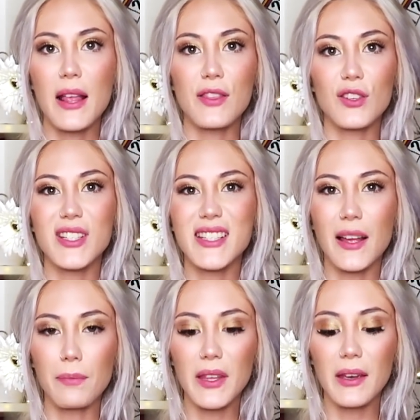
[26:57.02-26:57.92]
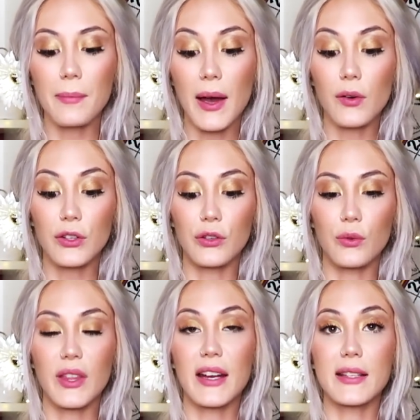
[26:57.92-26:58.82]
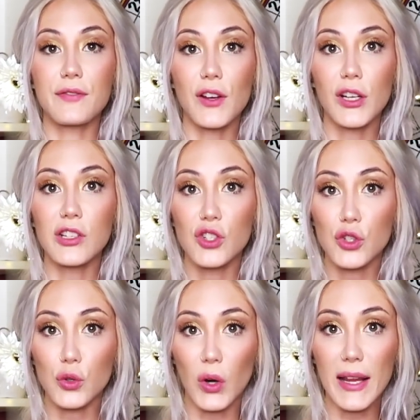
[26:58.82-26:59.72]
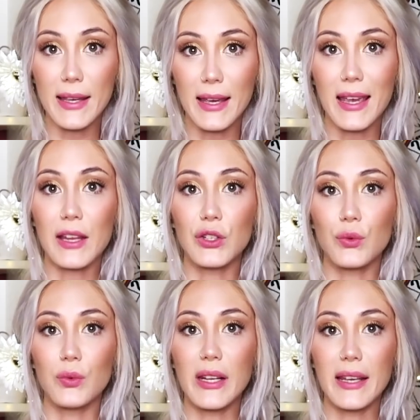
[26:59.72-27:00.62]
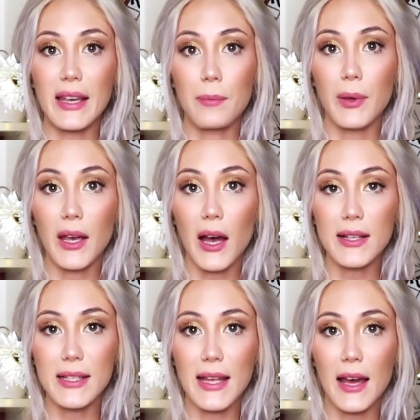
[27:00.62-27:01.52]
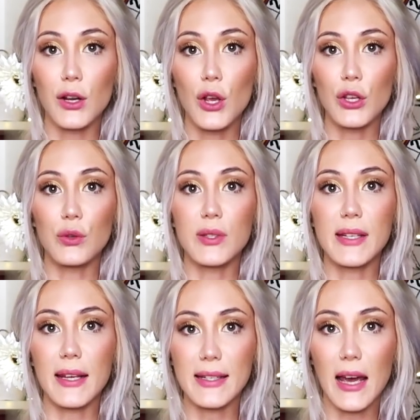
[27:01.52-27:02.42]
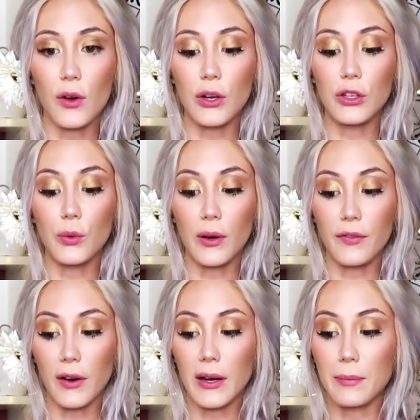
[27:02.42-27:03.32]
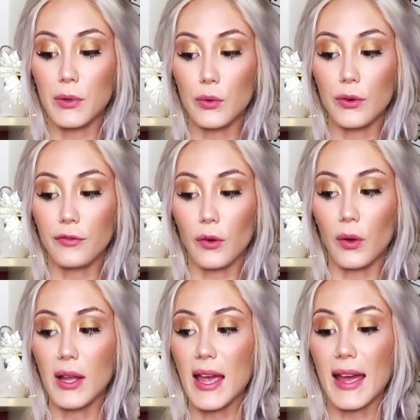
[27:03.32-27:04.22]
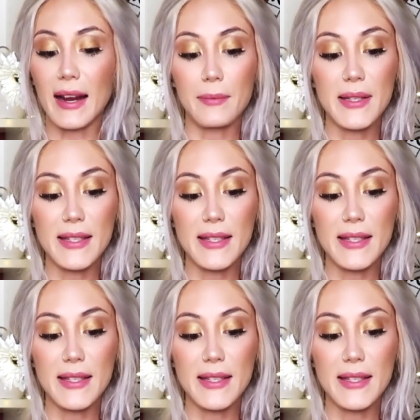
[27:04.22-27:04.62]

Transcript: there's something about you that is very striking and unique, and because of that, you stand out and you are very beautiful. And I'm